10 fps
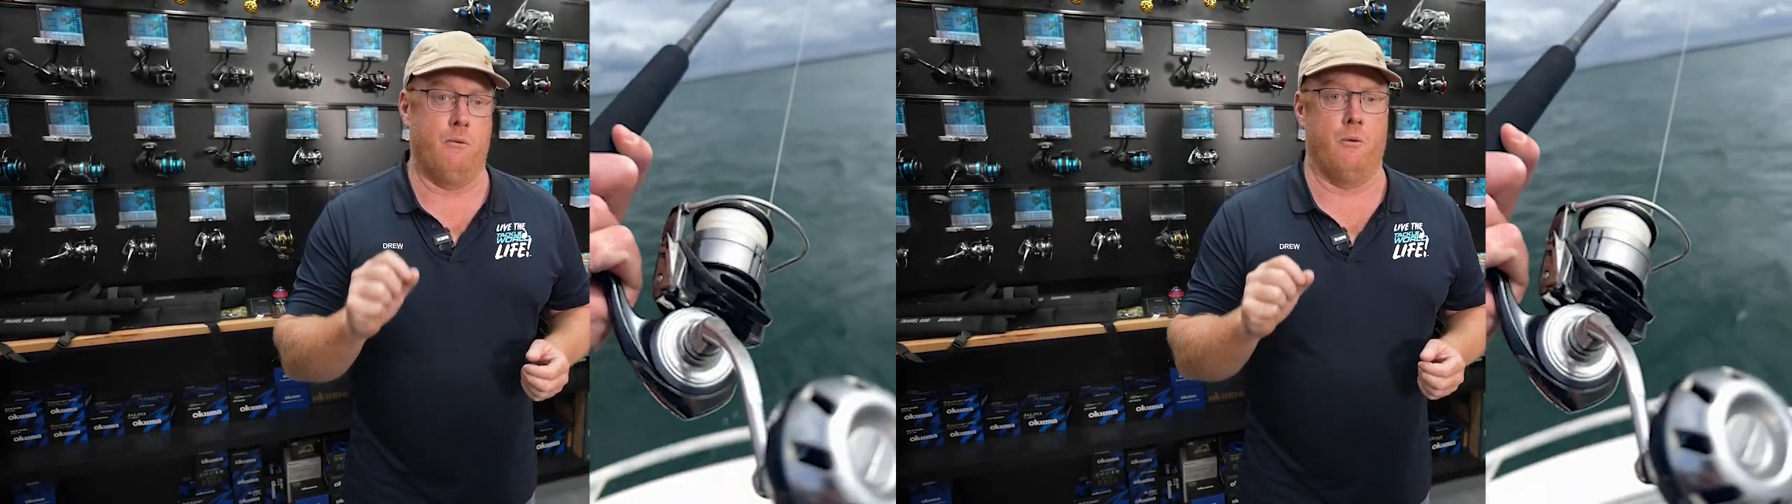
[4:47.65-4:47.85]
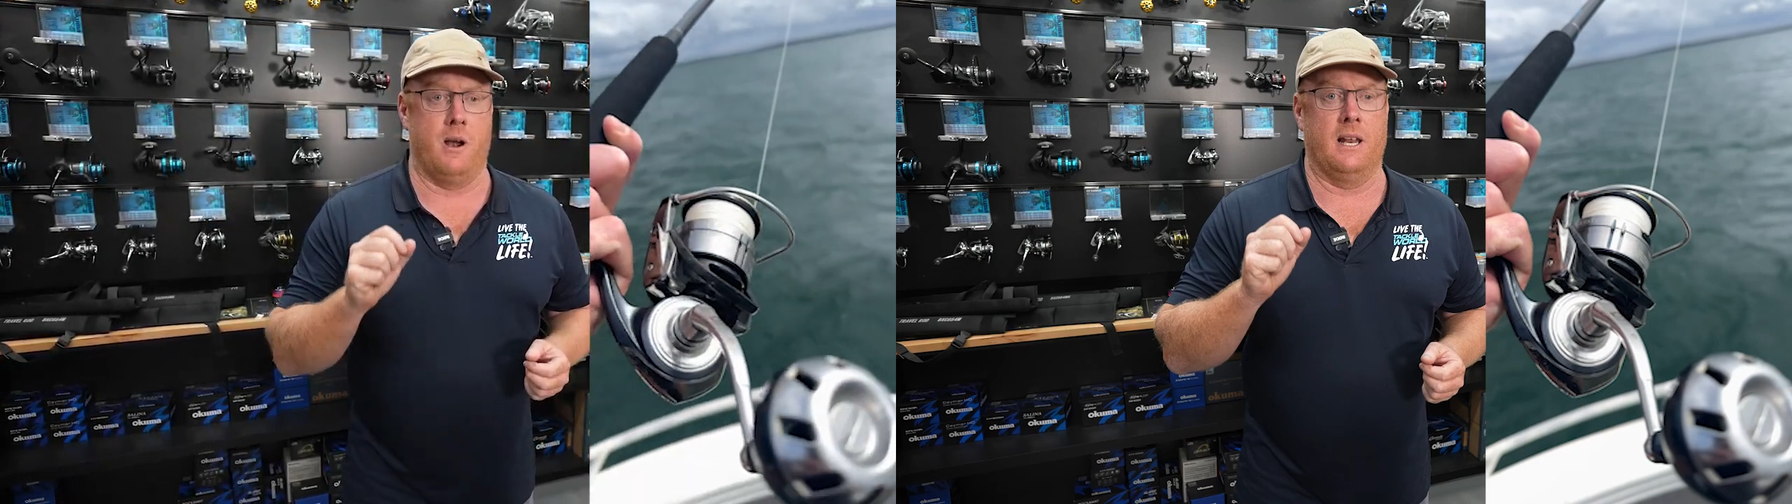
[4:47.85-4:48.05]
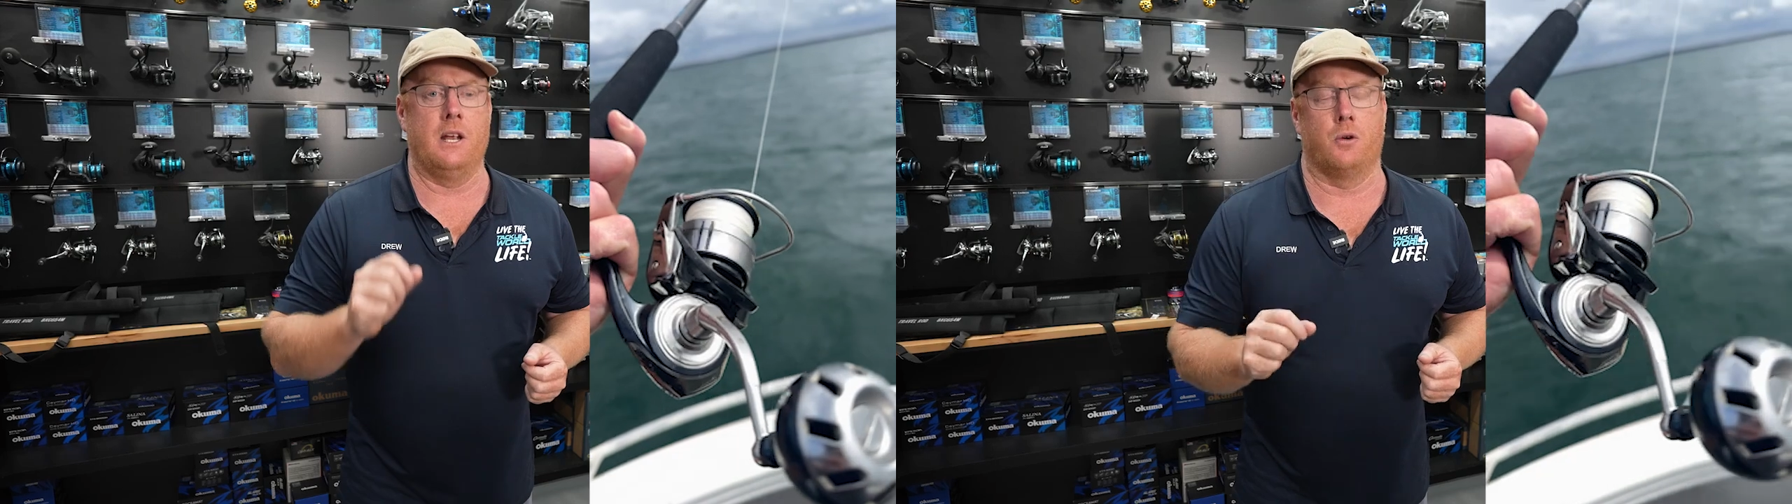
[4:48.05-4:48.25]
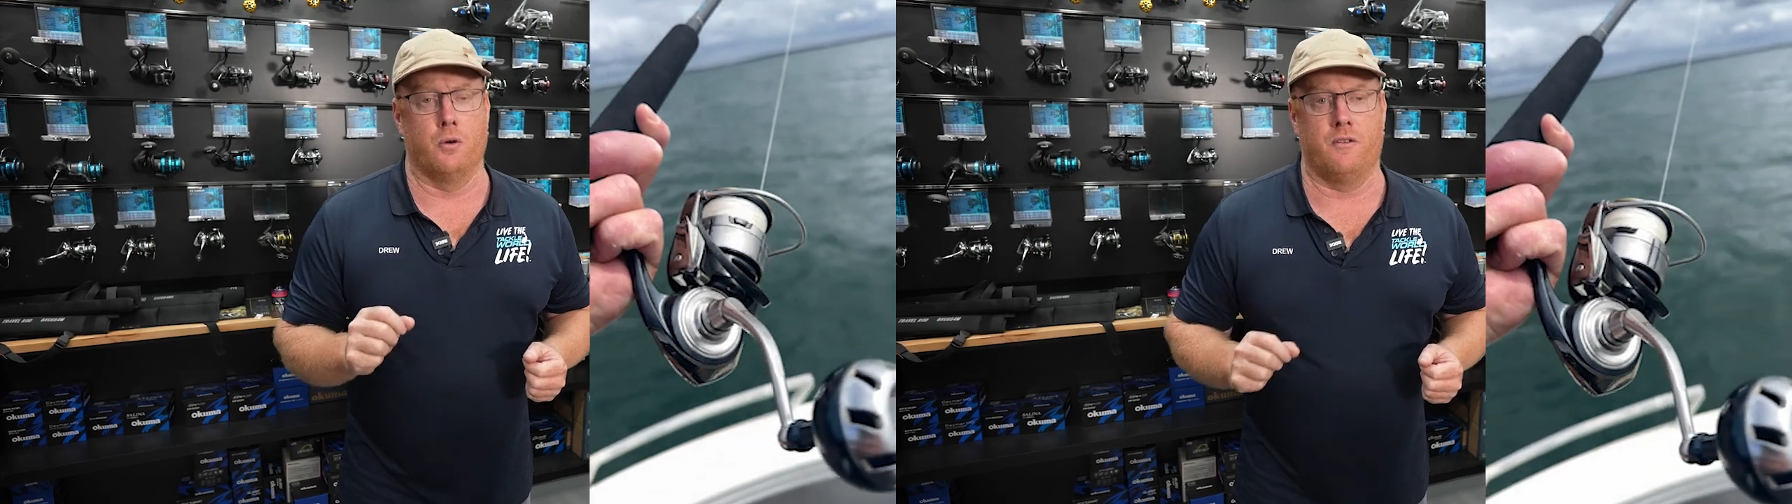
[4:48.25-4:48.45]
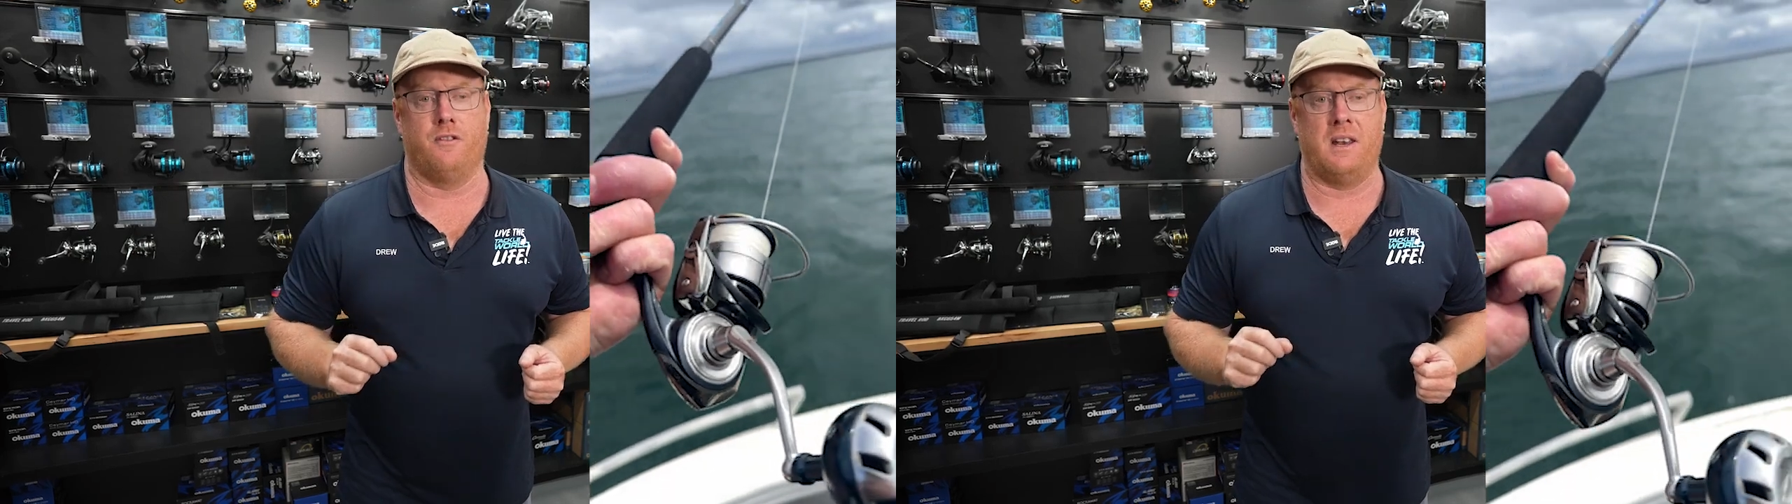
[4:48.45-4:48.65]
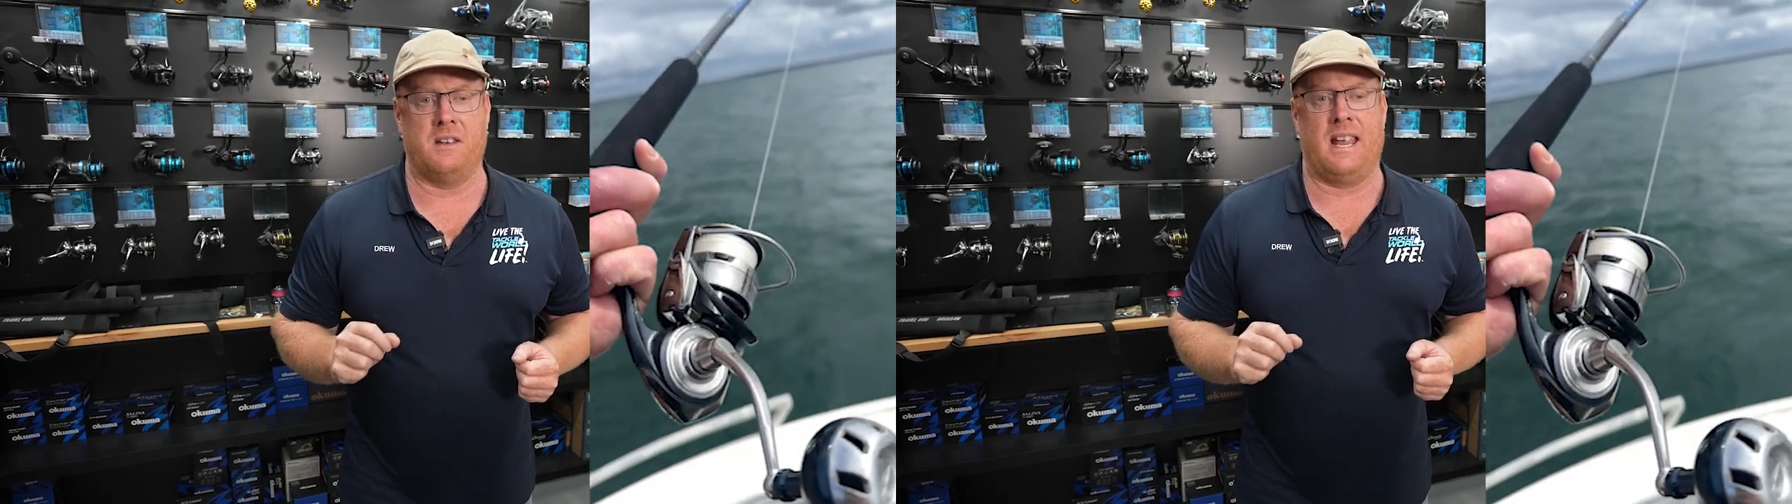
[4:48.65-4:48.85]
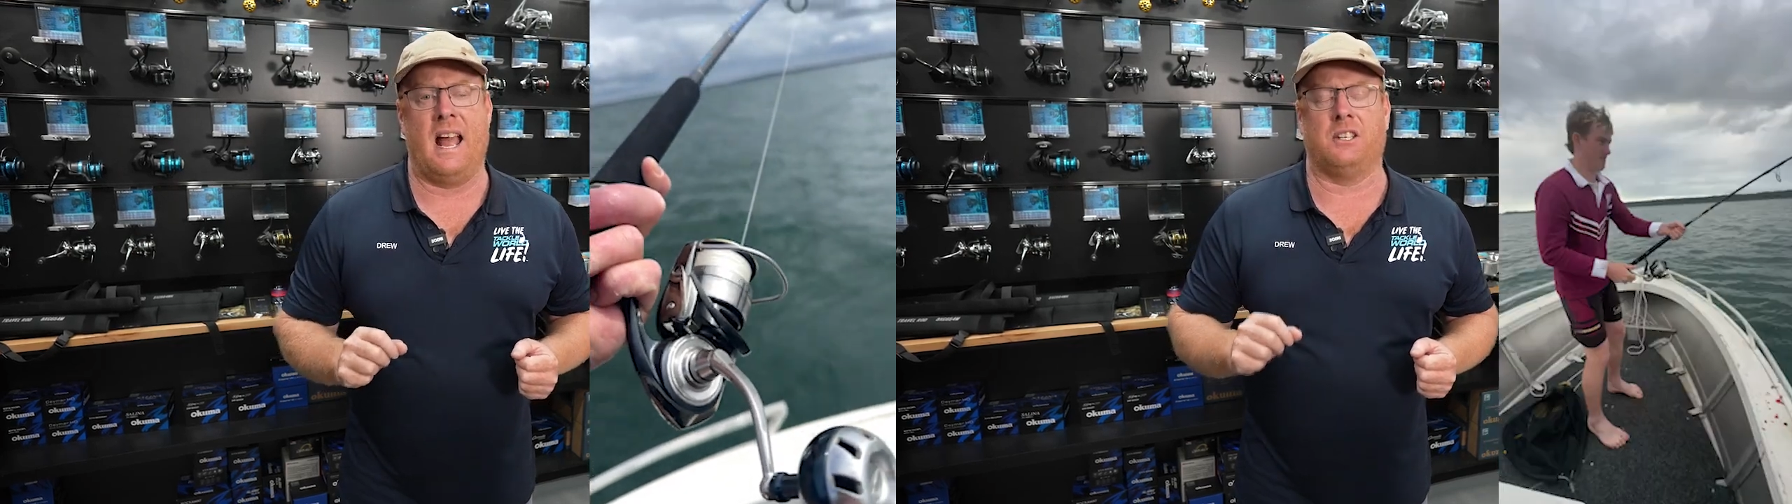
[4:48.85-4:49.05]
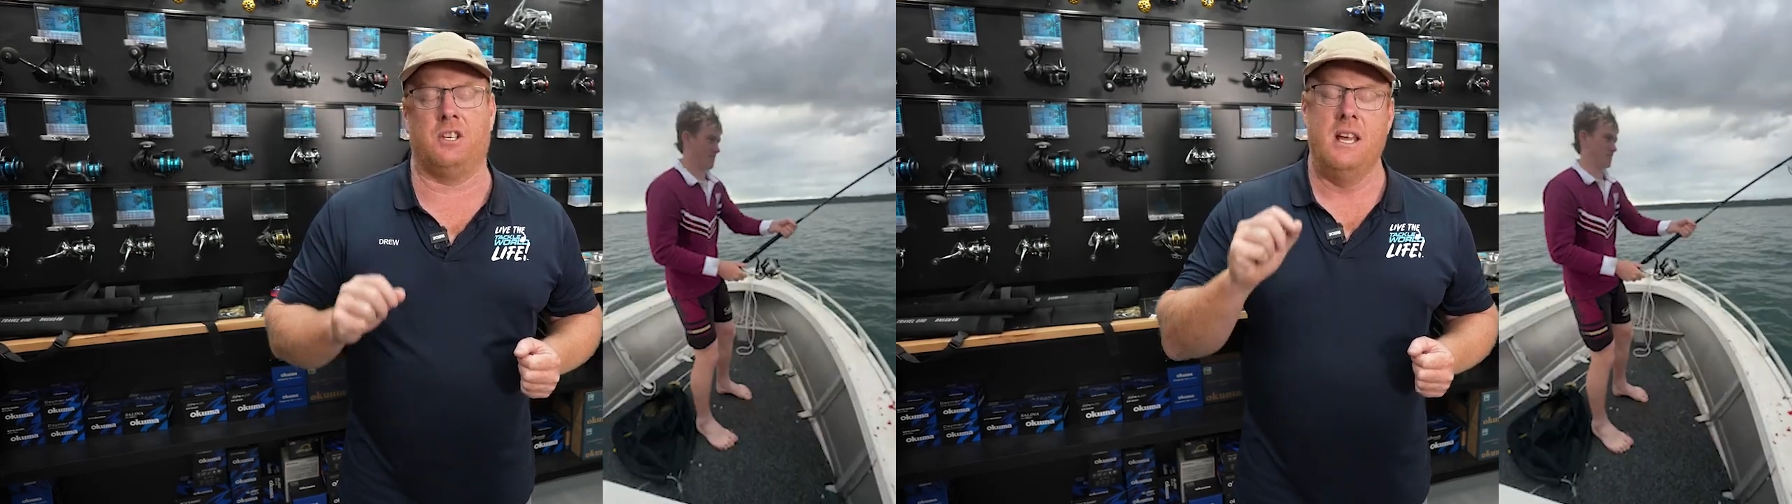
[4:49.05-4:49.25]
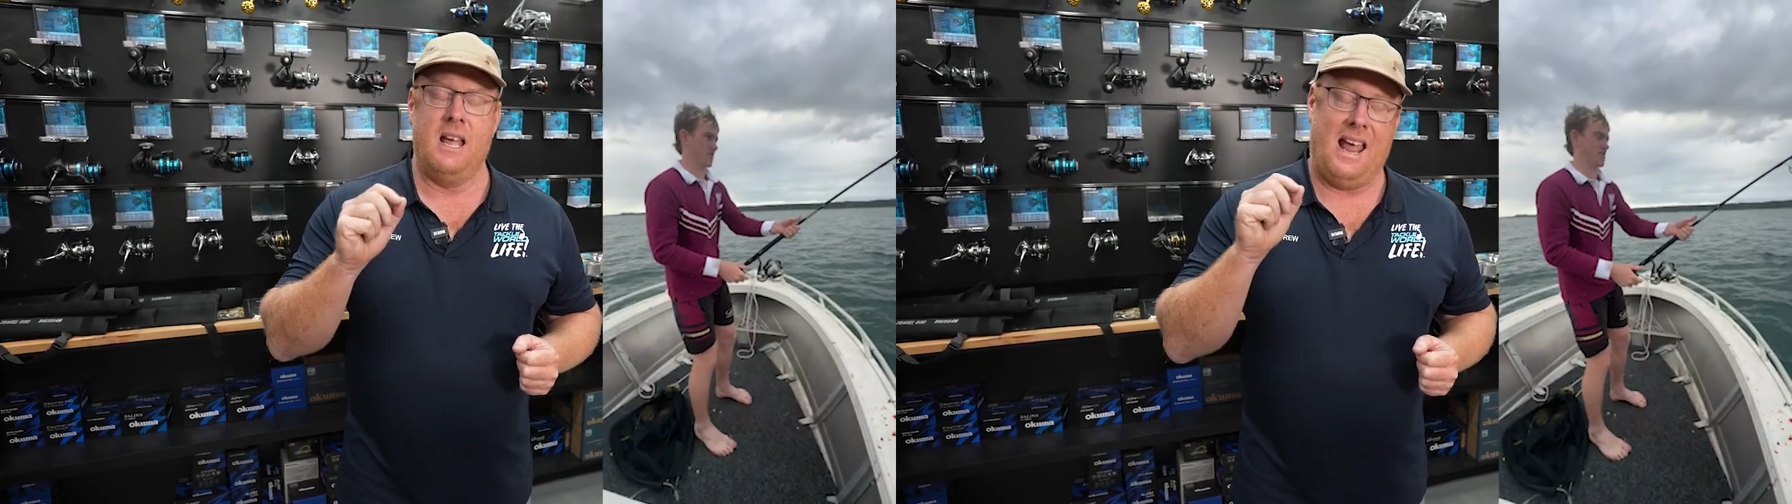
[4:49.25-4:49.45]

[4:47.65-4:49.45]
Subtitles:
really good fun to catch